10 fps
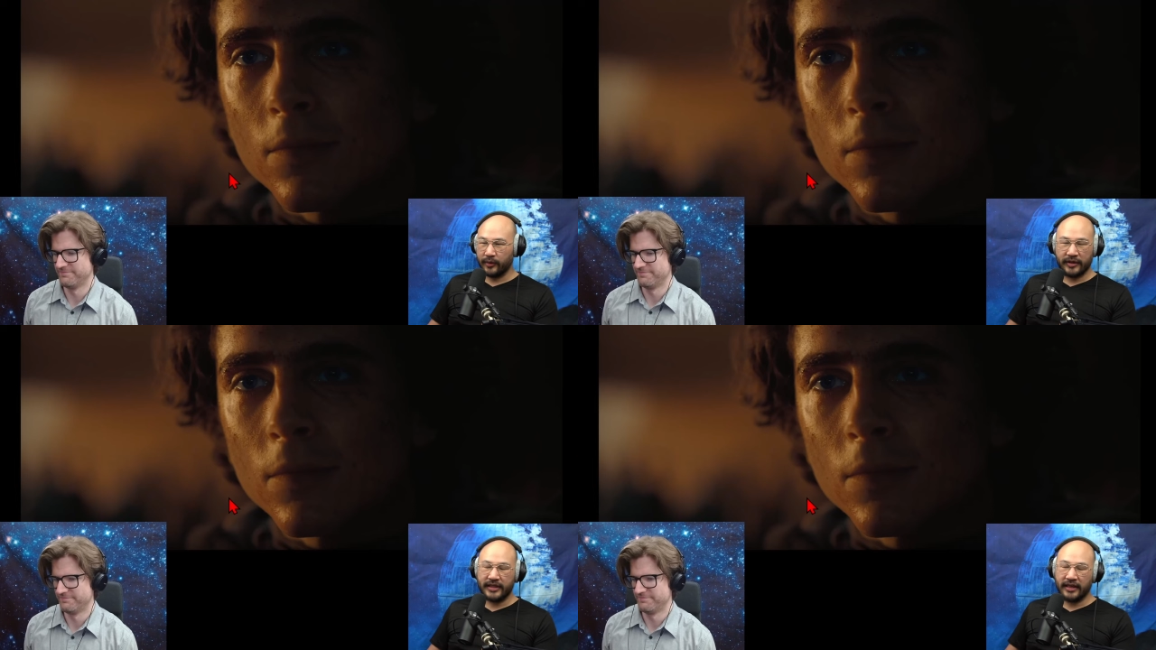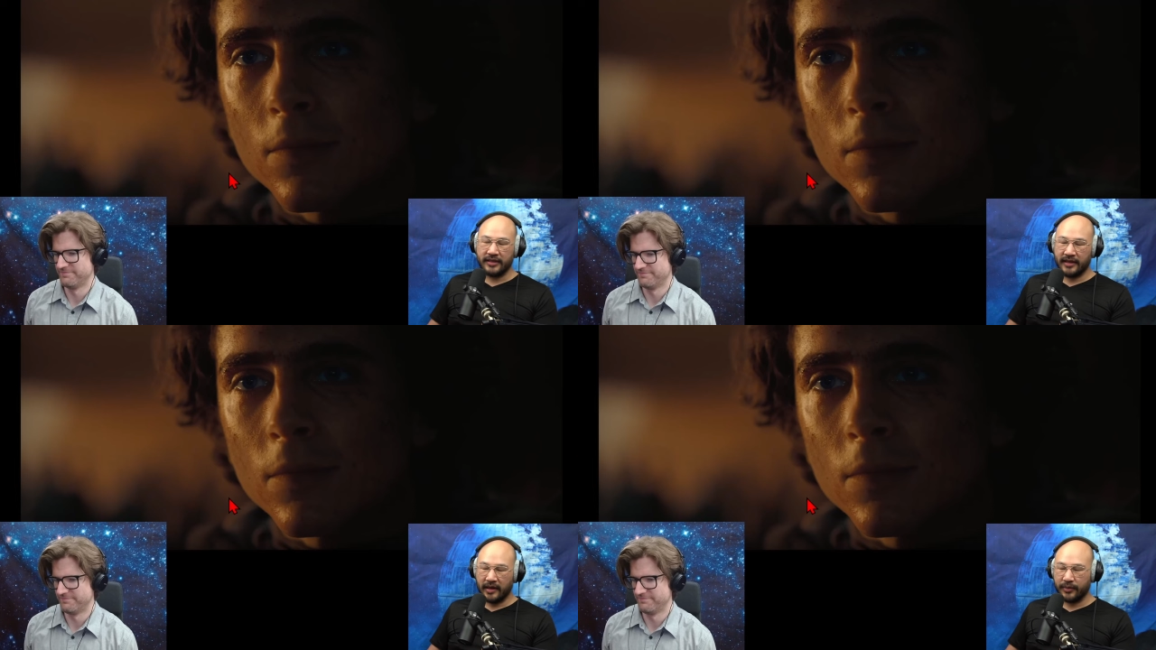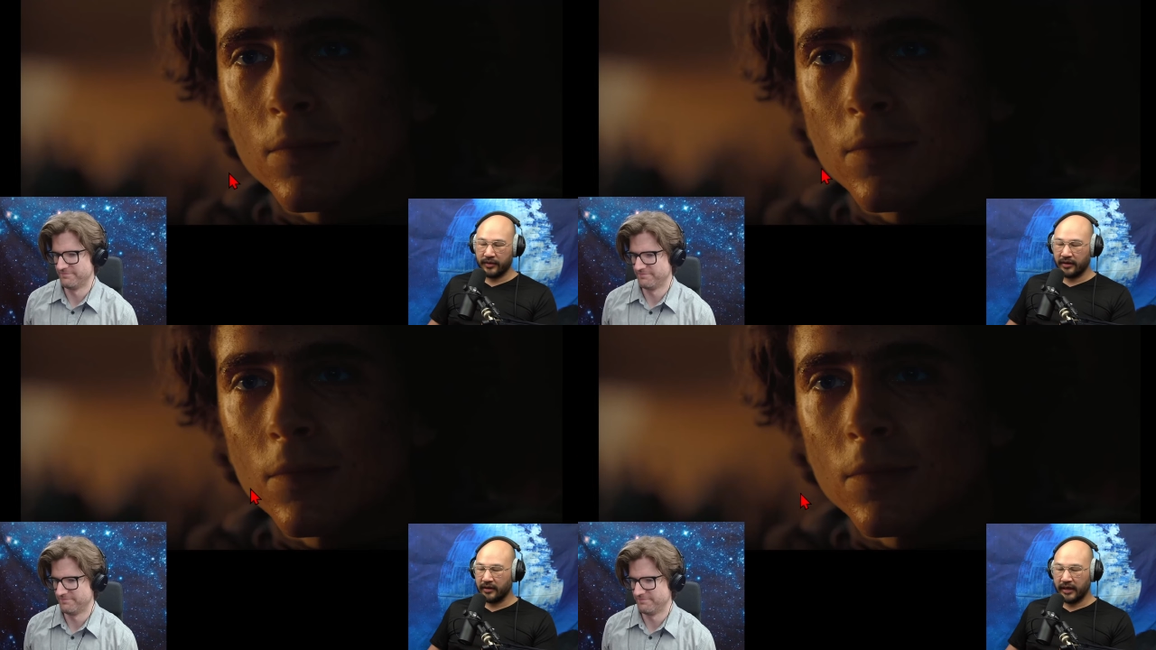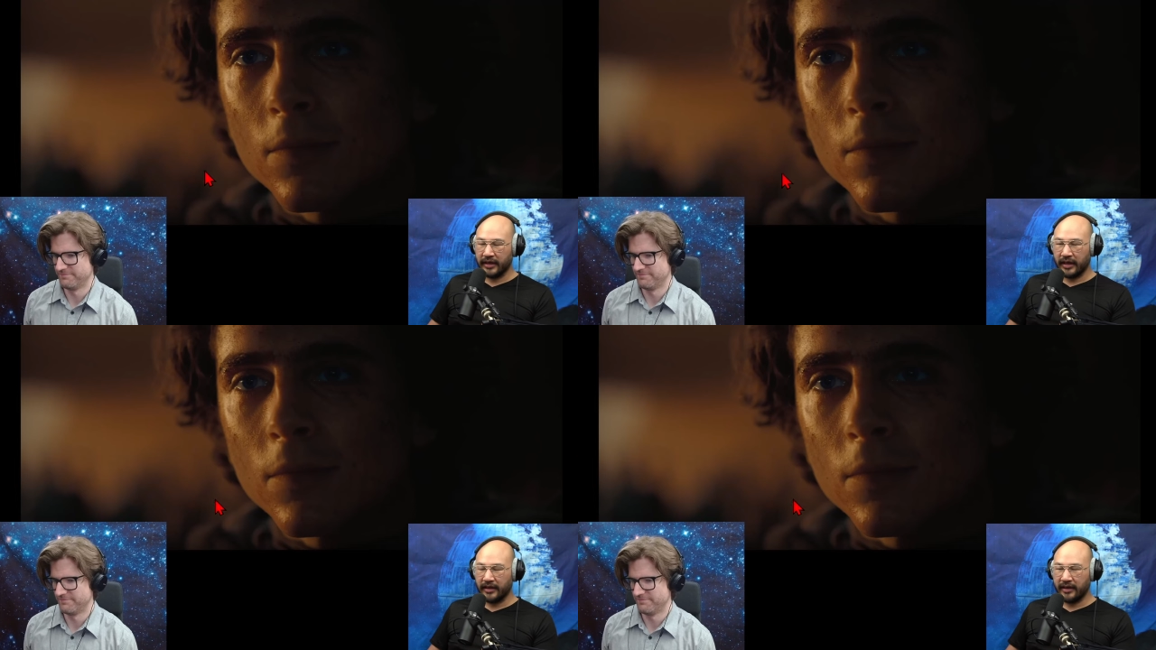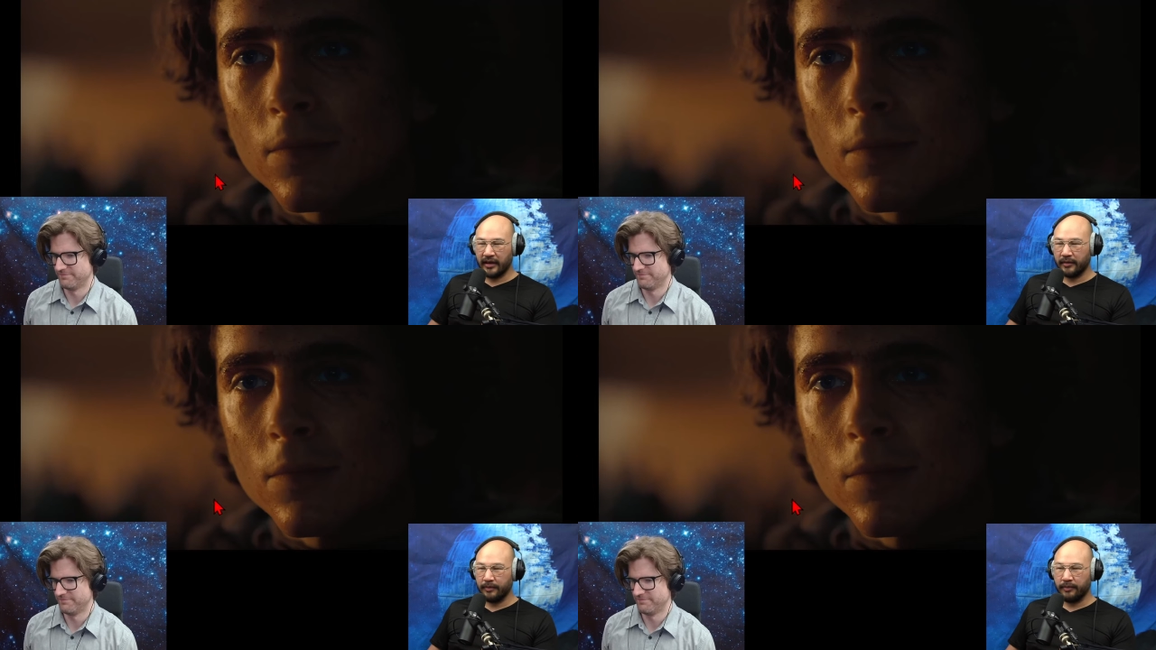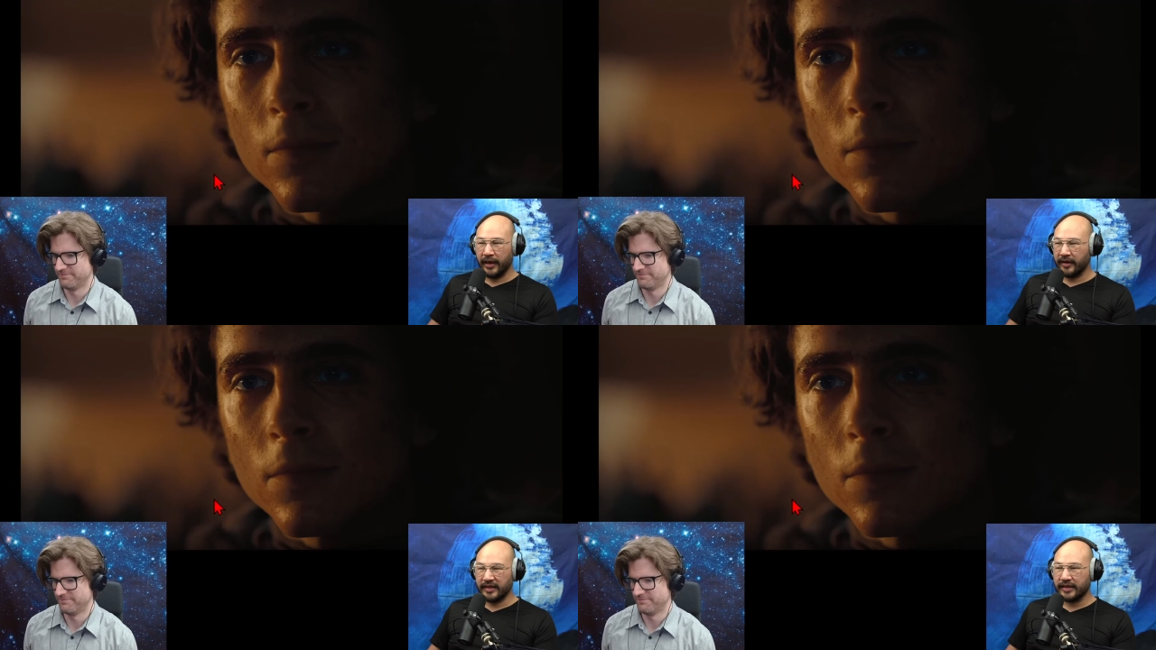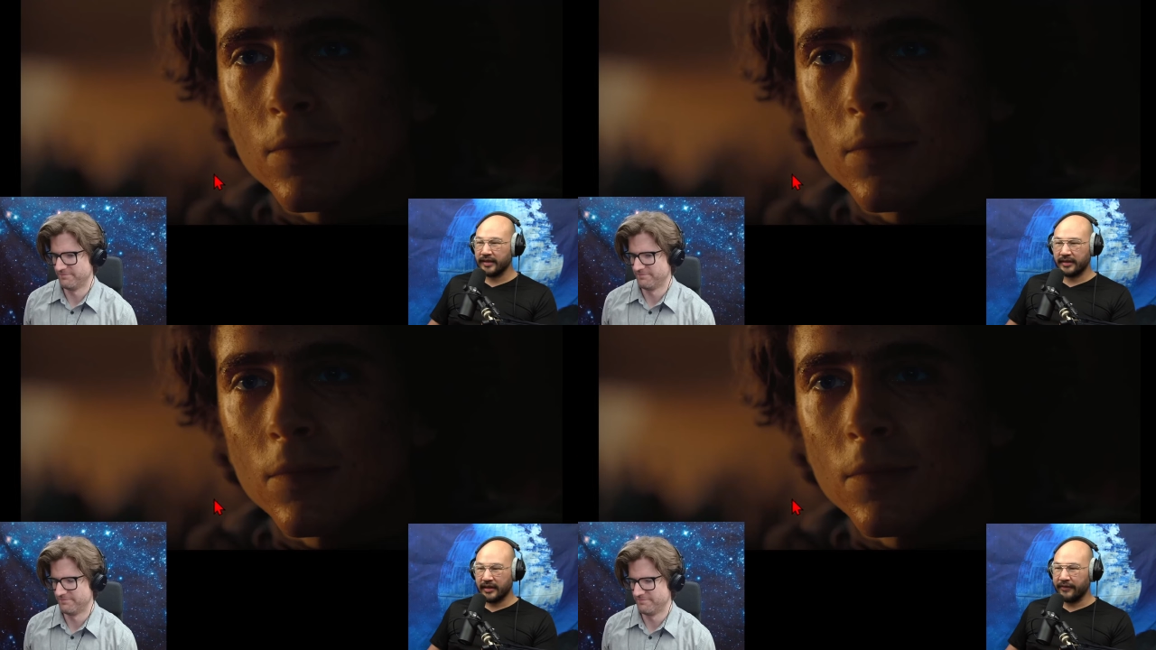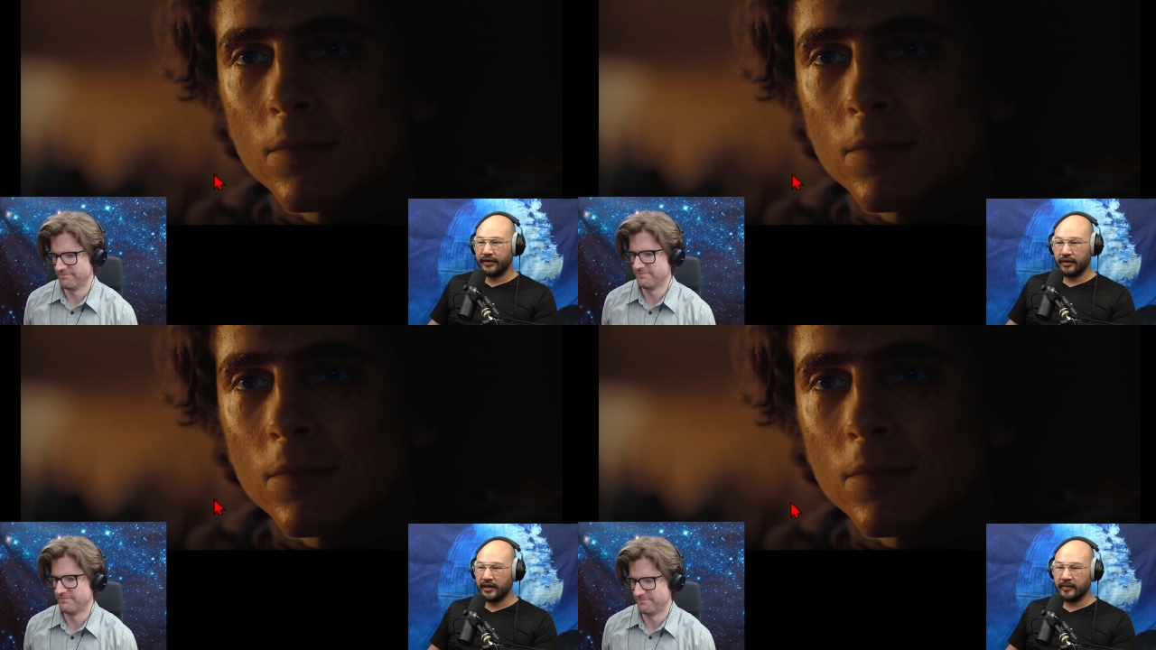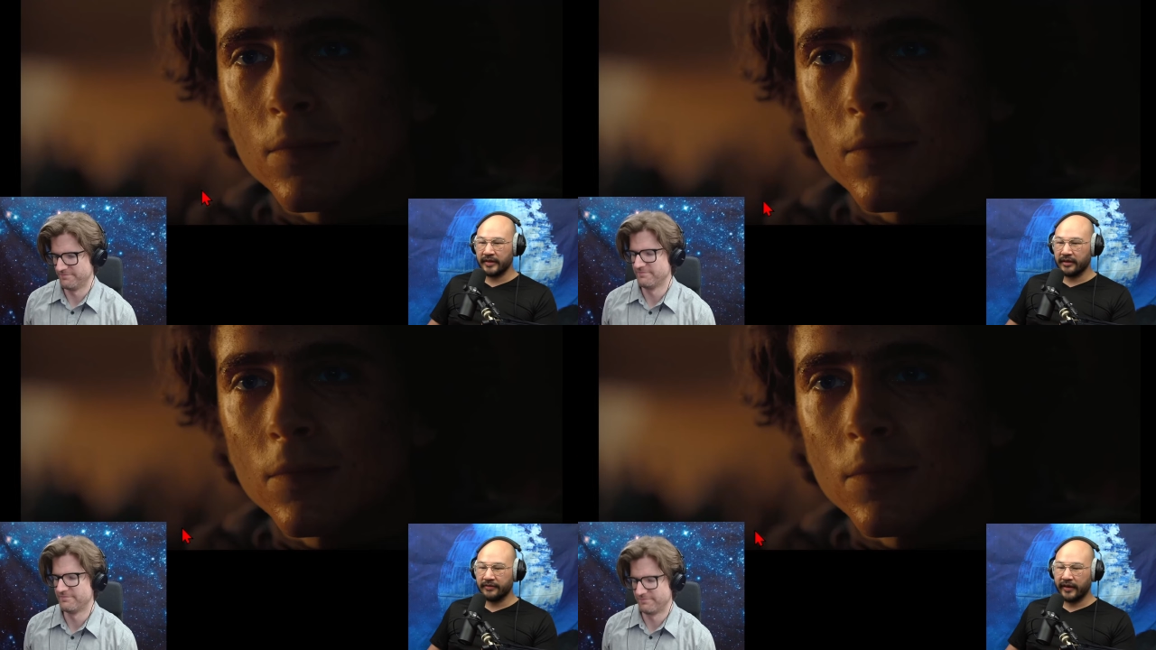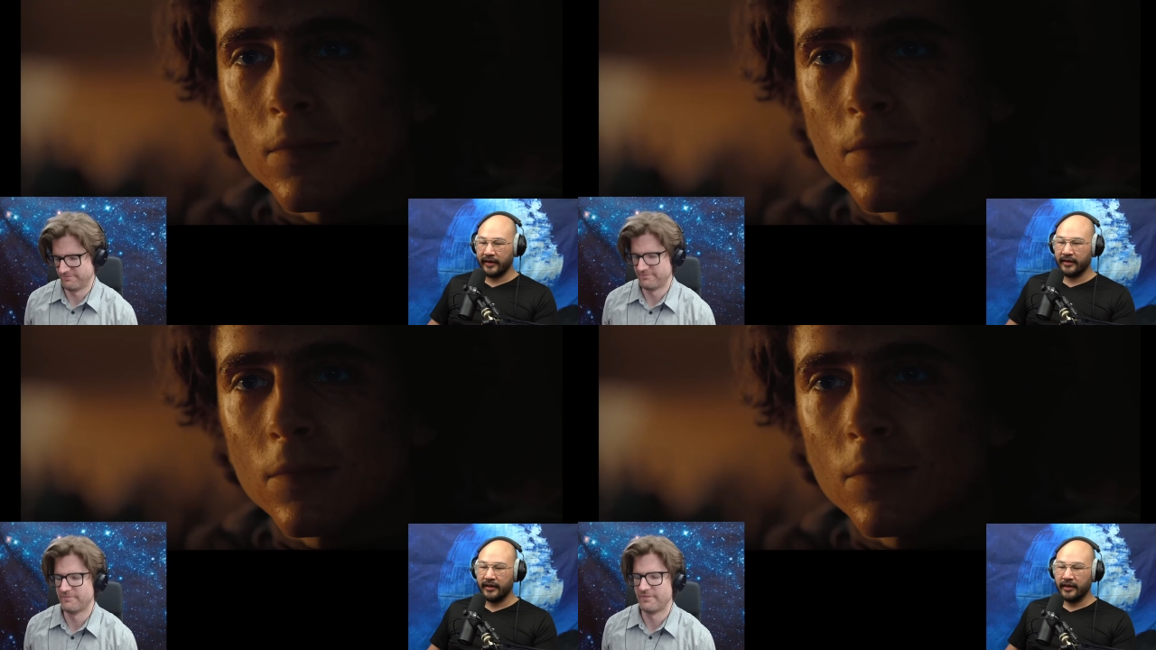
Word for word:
Speaker 1: or challenges the emperor, and then the Baron's nephew comes into fight.